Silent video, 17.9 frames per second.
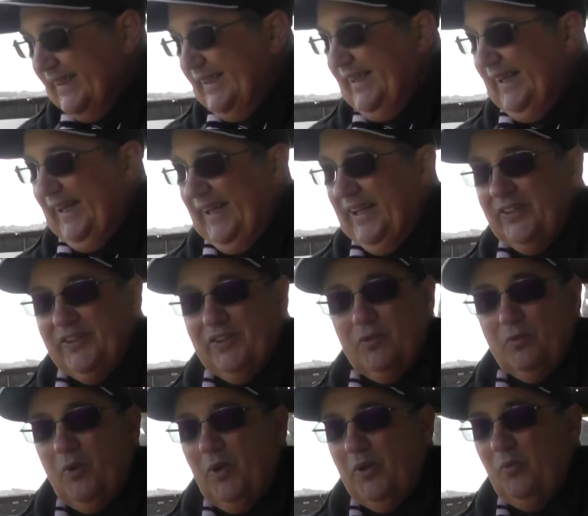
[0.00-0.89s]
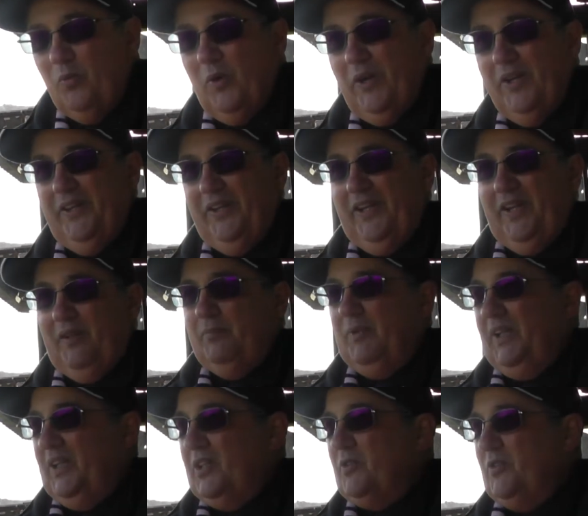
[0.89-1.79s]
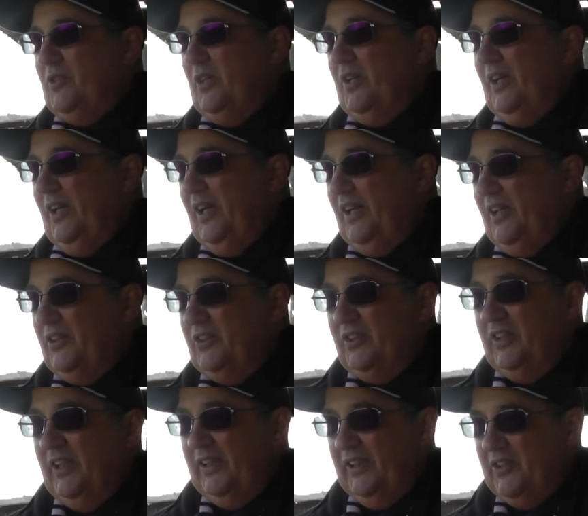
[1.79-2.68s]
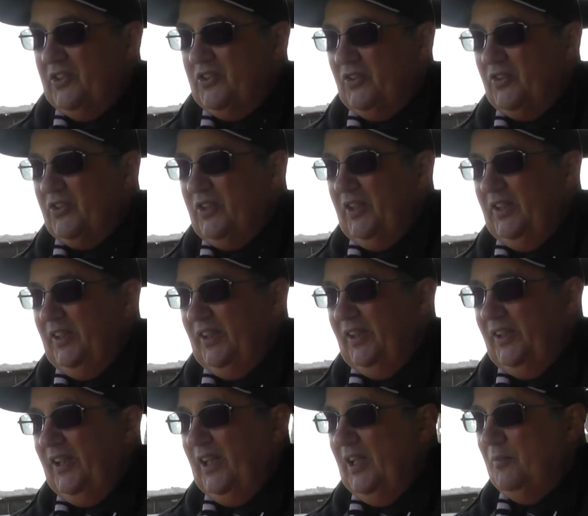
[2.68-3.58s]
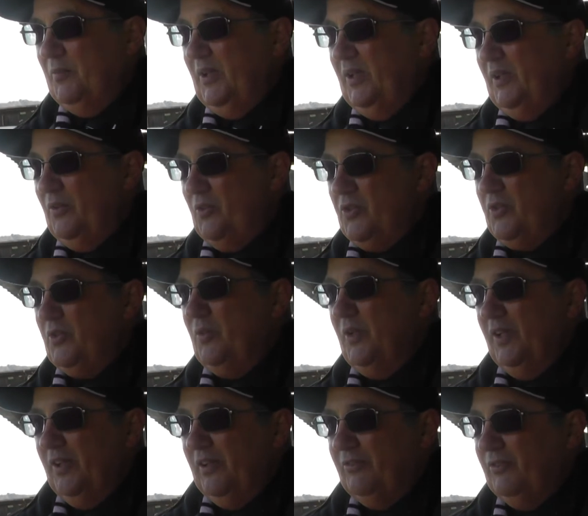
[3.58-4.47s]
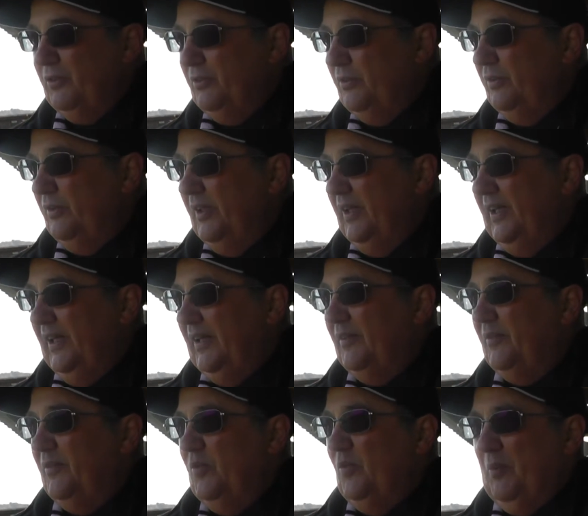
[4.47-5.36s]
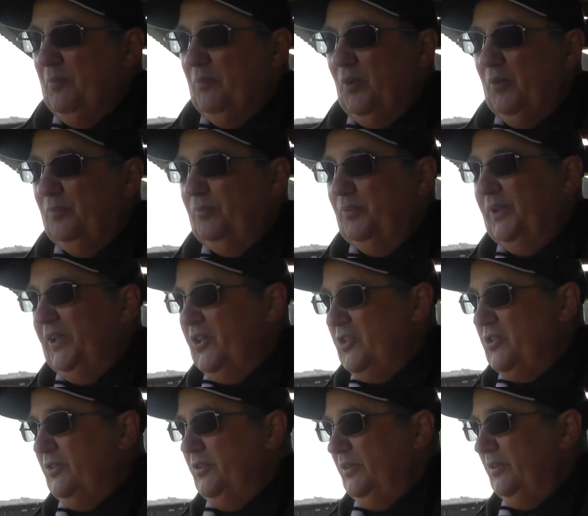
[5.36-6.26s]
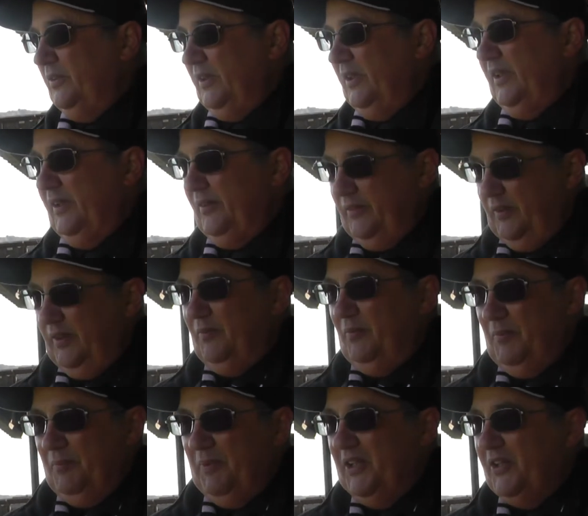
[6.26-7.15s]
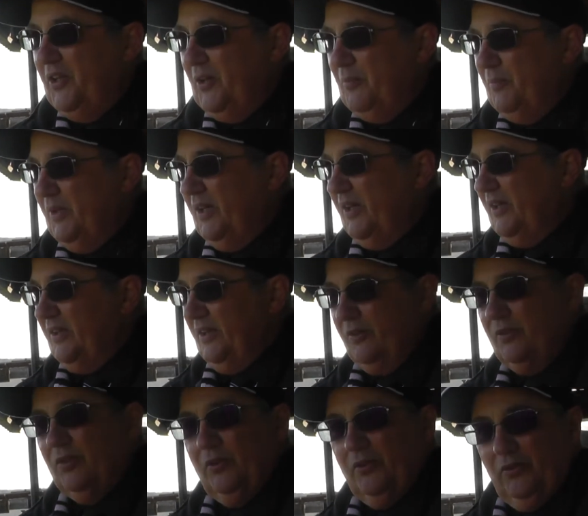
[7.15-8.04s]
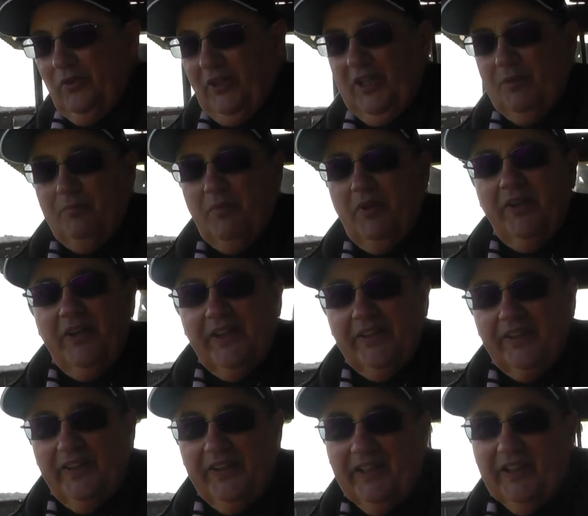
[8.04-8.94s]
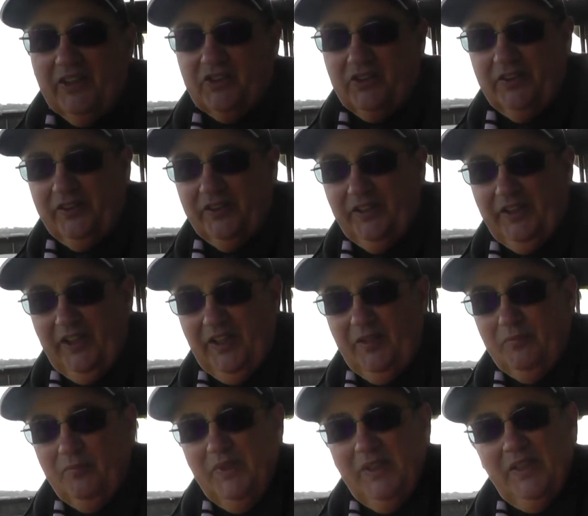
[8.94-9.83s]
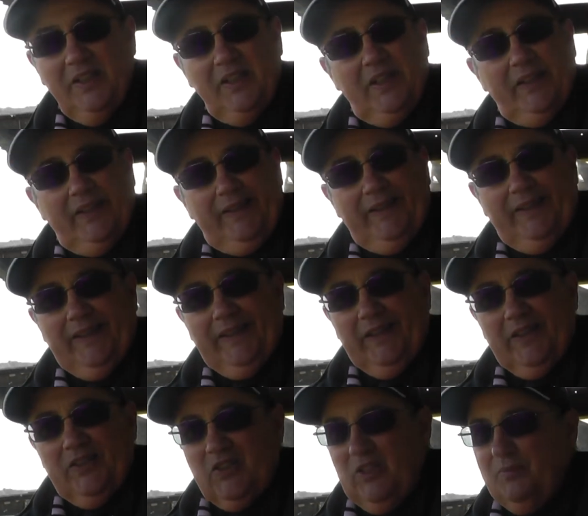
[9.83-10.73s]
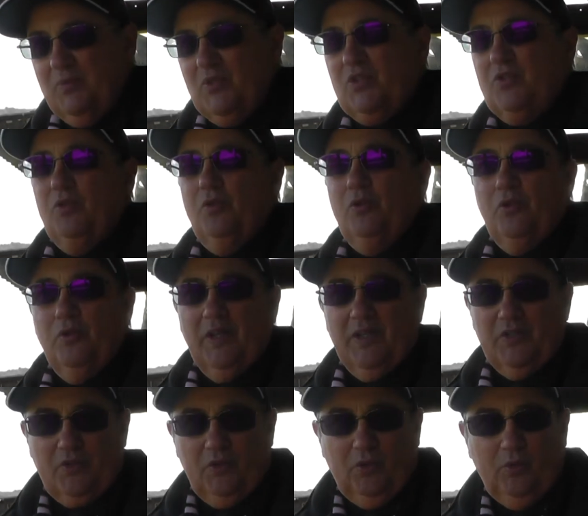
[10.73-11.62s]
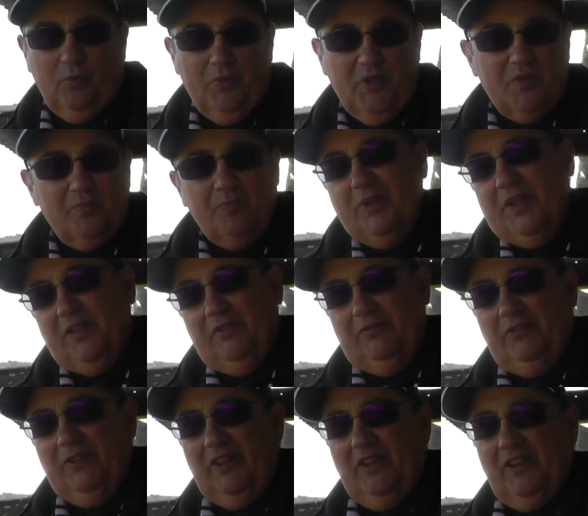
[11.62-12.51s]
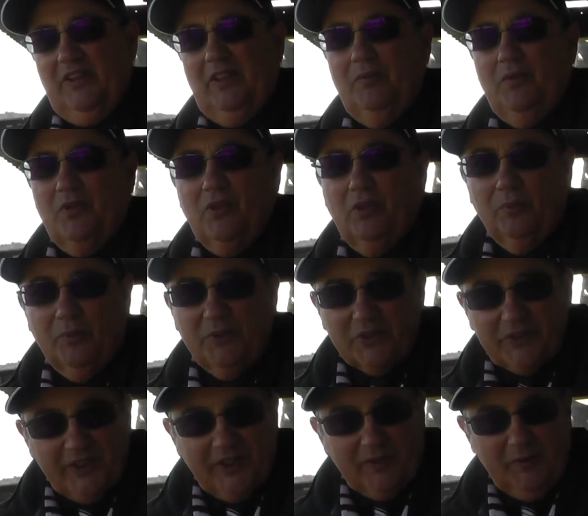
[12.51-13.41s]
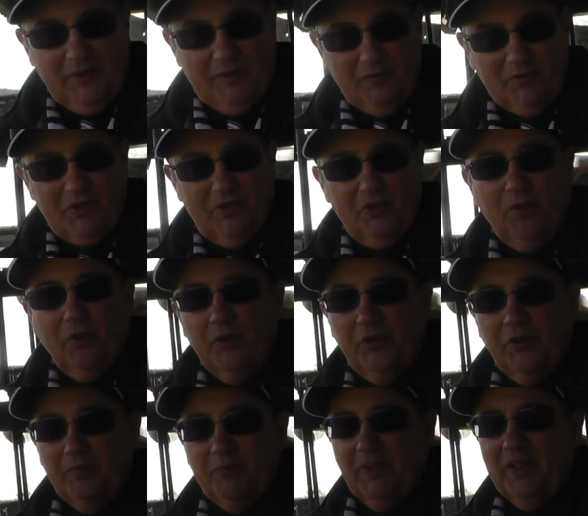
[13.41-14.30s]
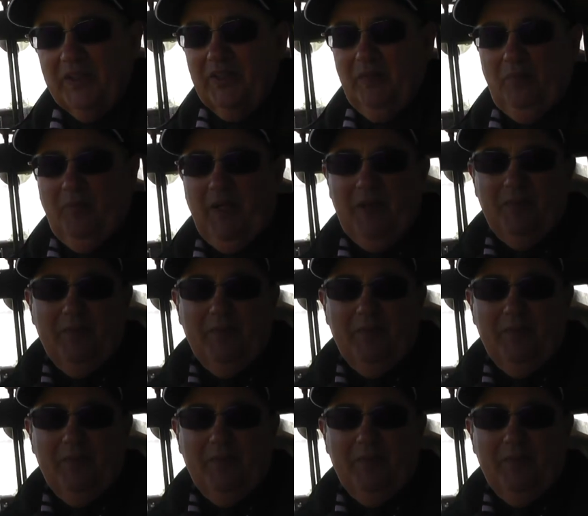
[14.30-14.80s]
It ended 1-1 then, but this was, an entertaining game, and there was quite a few Wimborne players made their mark. I thought Ryan Murray had an excellent game. James Stokoe, as always, Pat O'Flaherty was always there when he was called on, but I think my